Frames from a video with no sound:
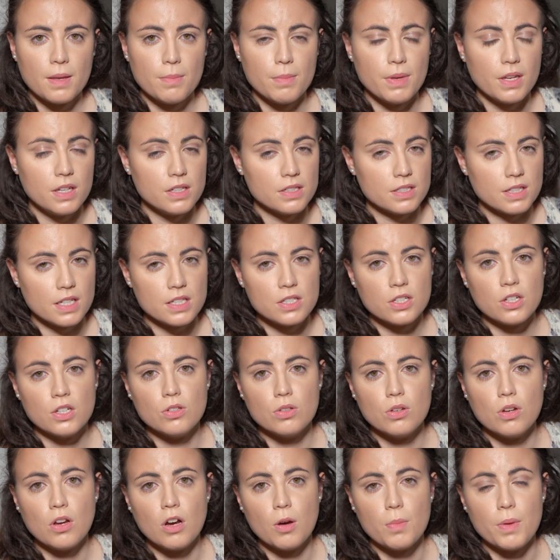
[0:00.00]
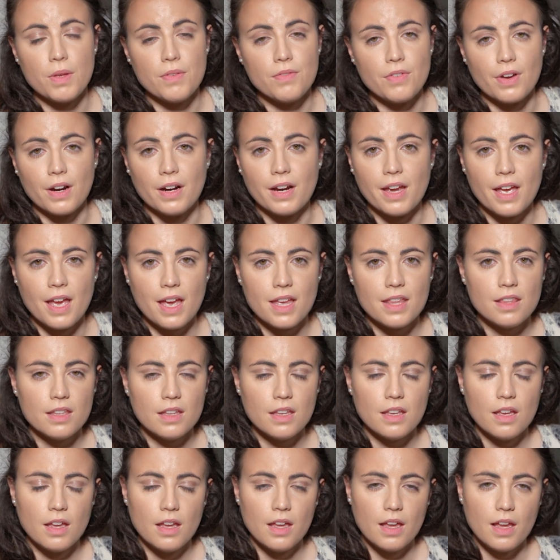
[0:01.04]
because that's going to come in very
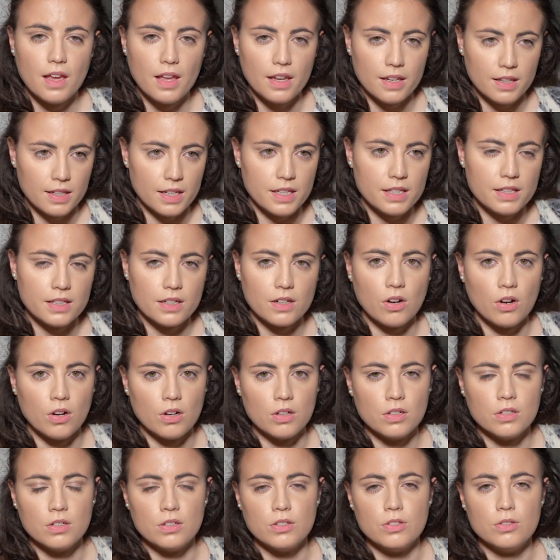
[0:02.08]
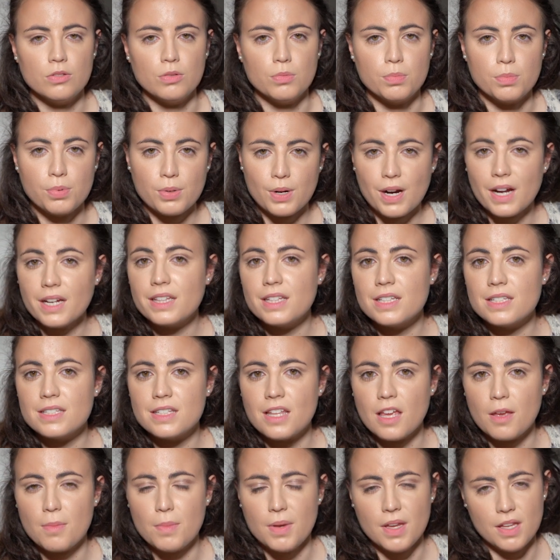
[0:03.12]
handy later on to practice
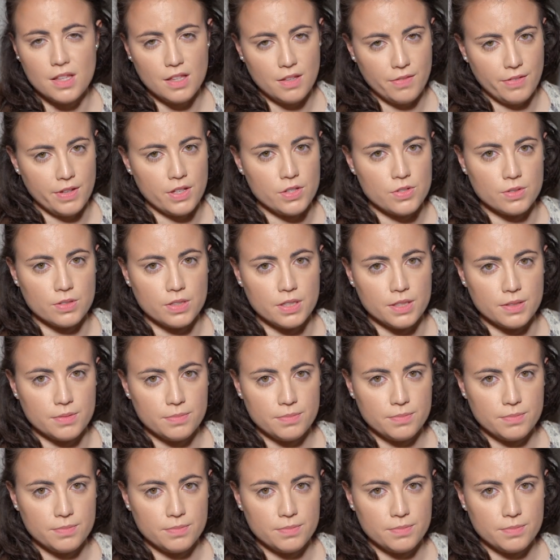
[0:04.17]
them individually.